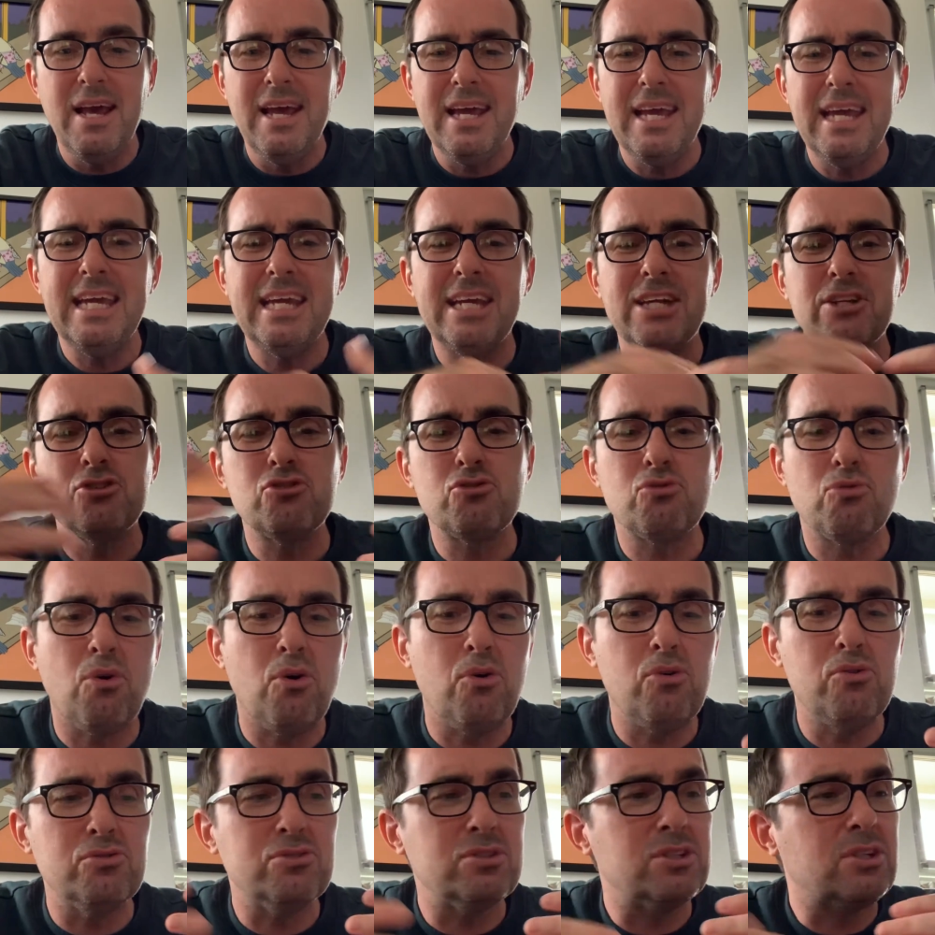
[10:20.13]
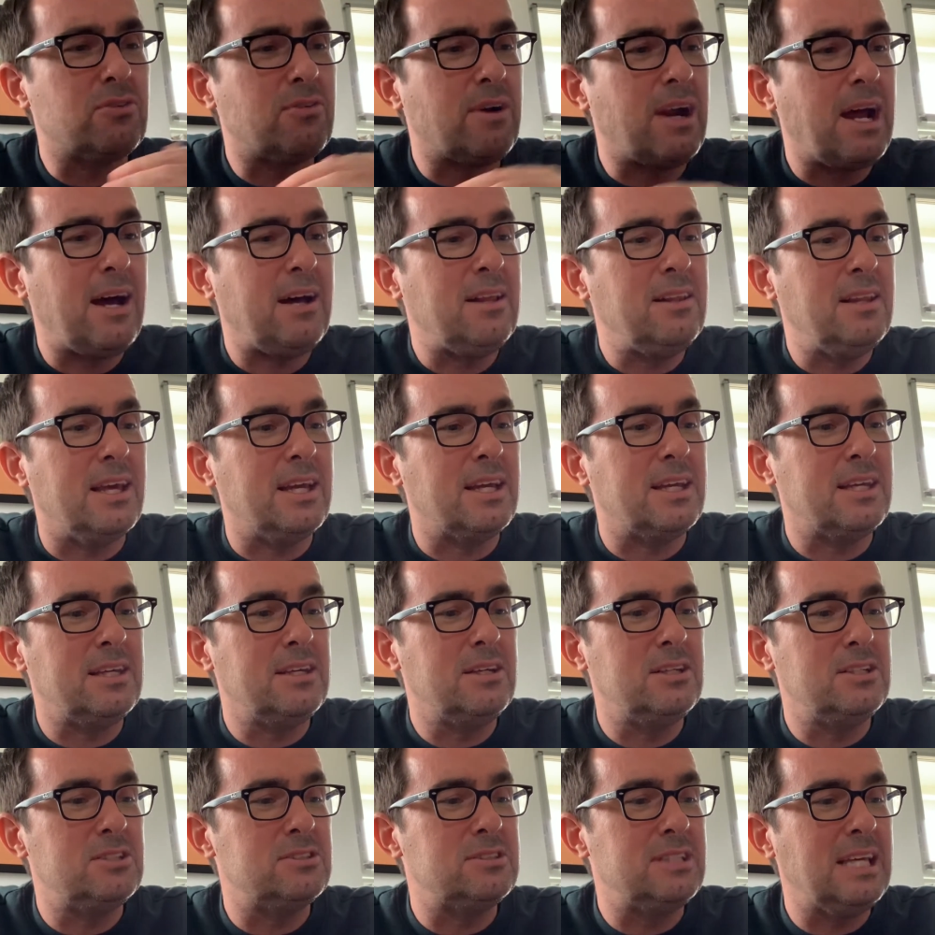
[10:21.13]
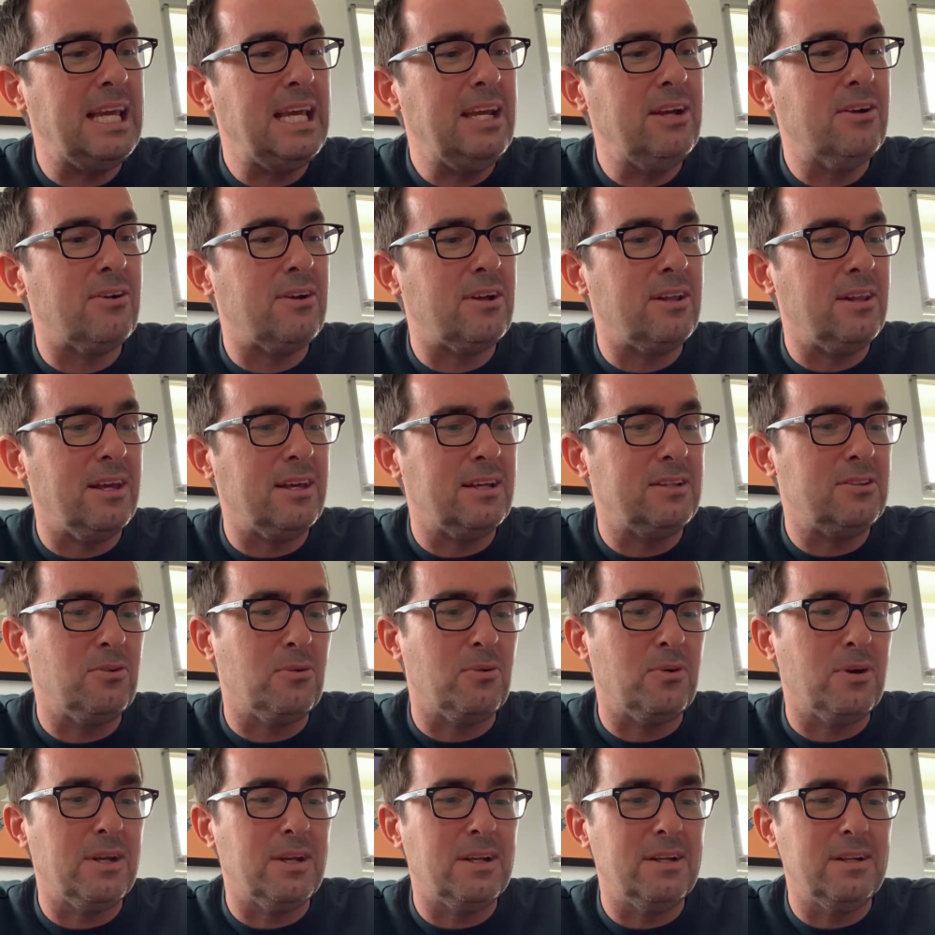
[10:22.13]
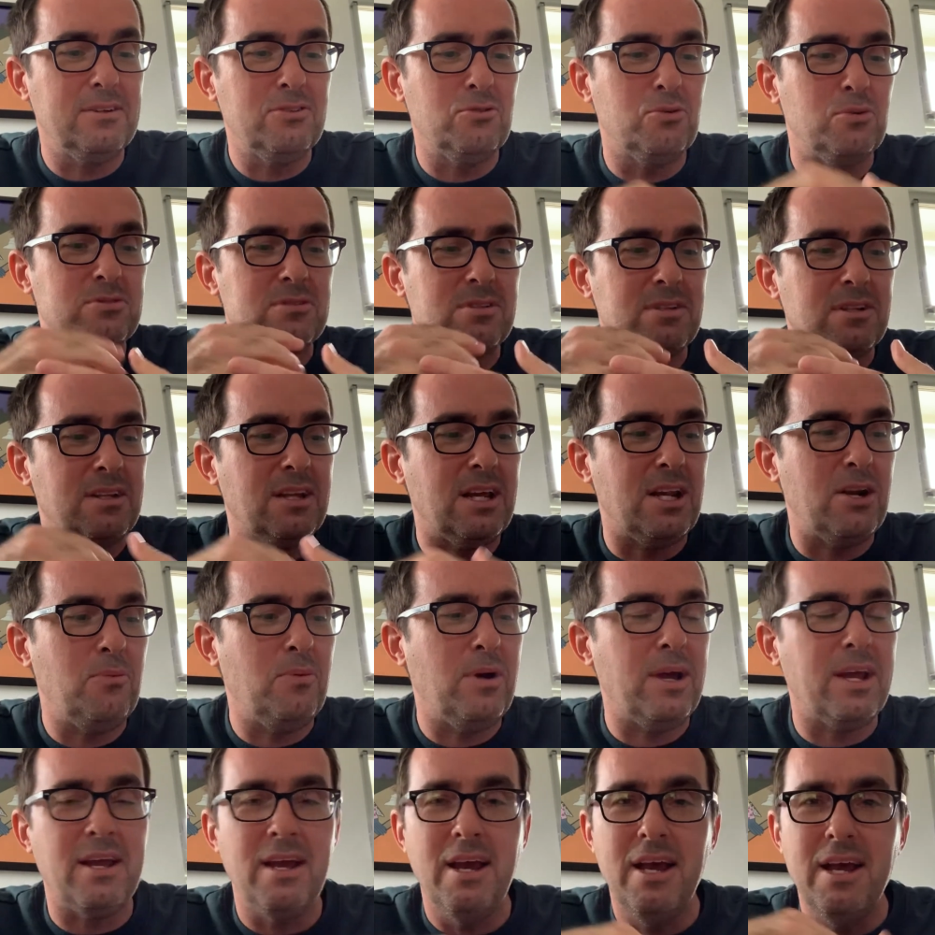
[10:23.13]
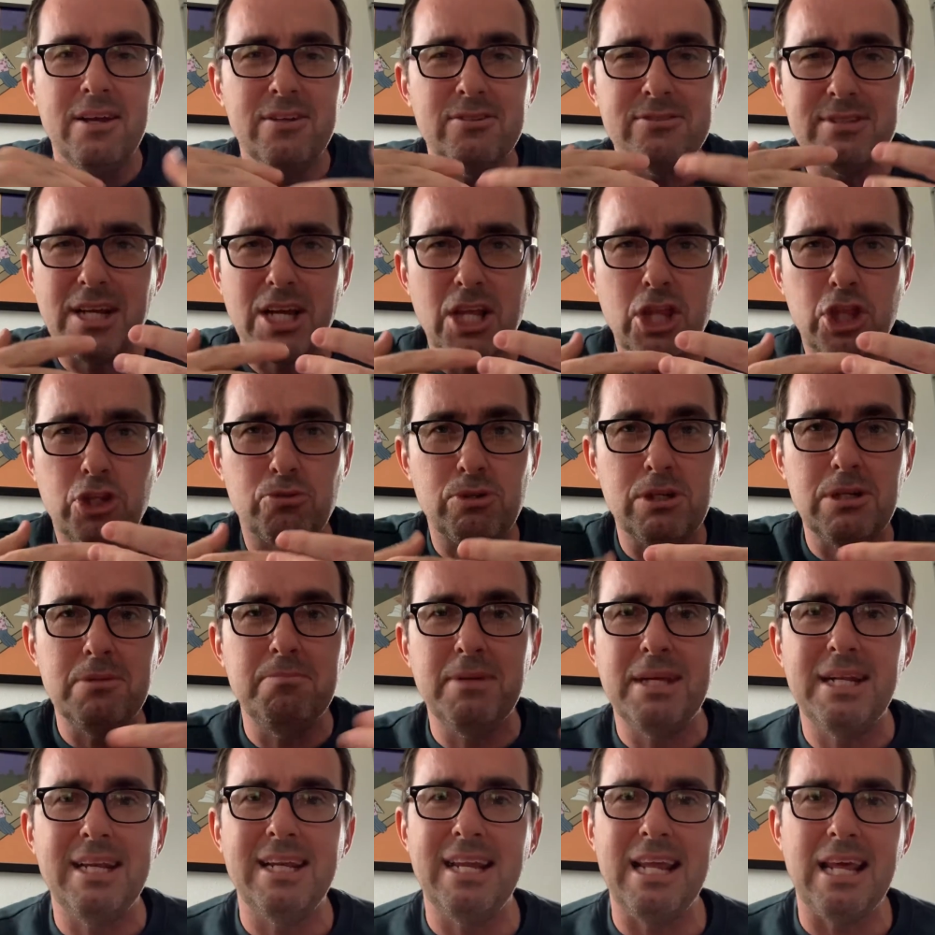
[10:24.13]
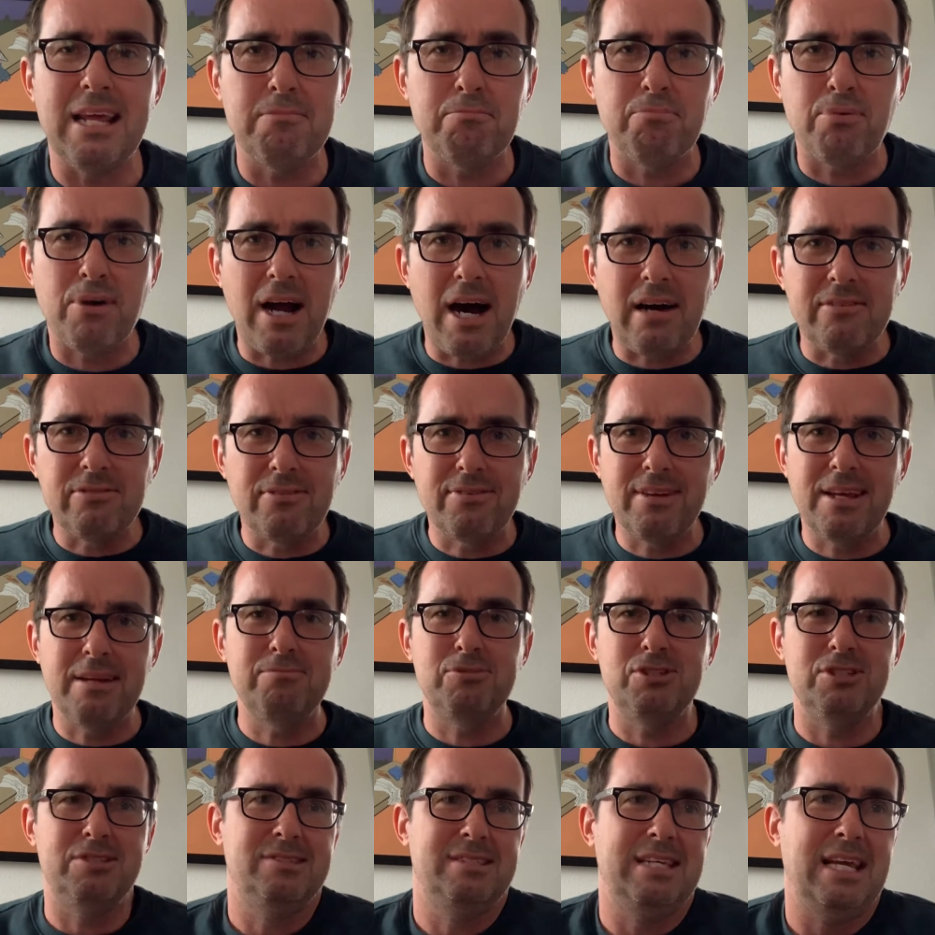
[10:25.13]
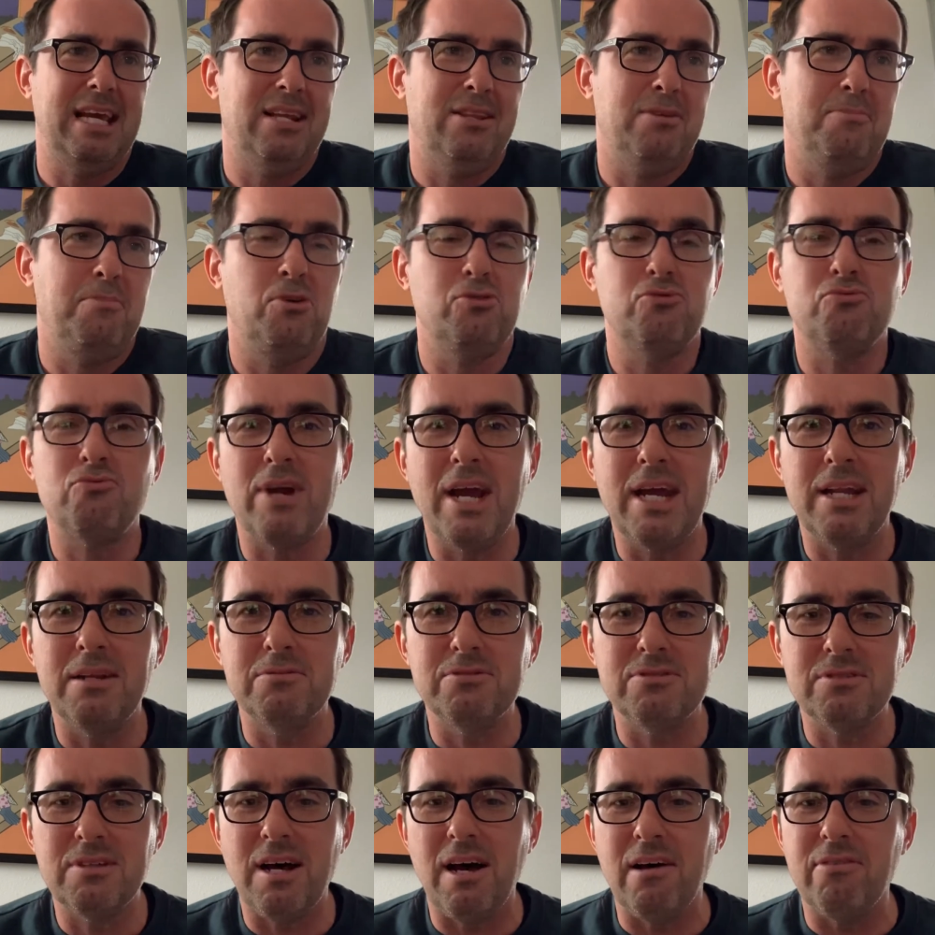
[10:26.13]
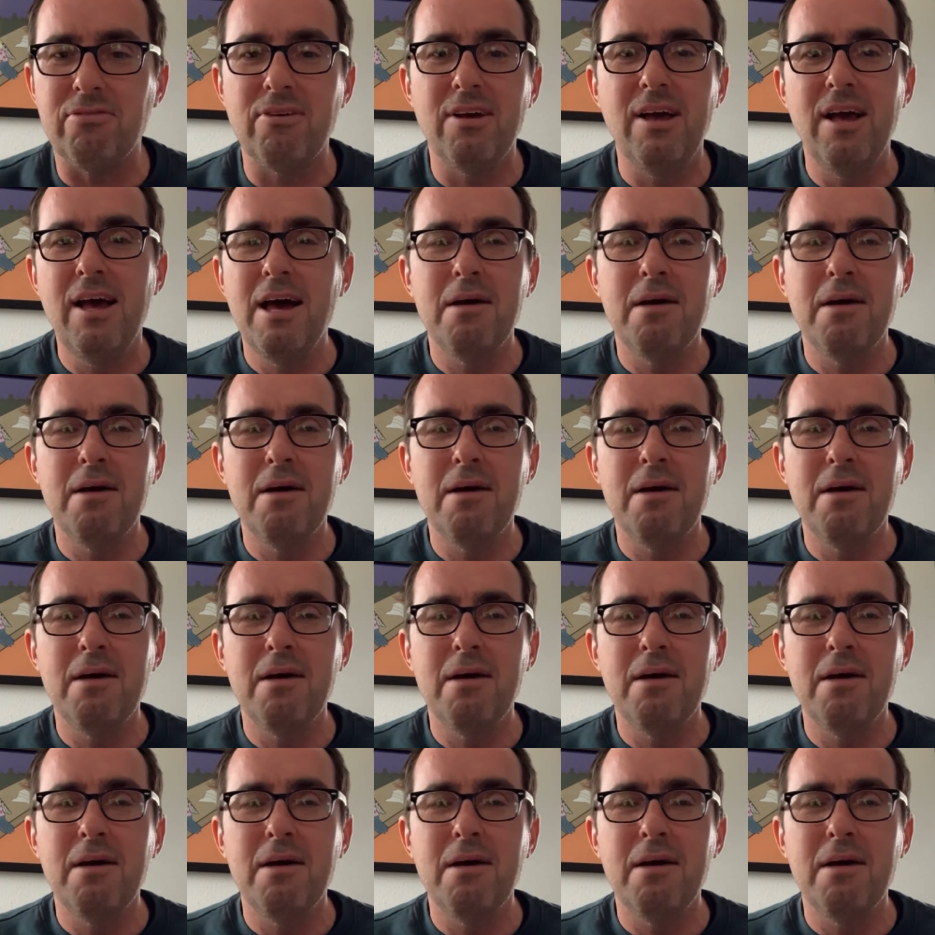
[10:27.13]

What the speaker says: He controls the crowd. Like, you could just hear it, like during Twisting the Night Away. It's like a 3-minute improv of him just saying the most random stuff.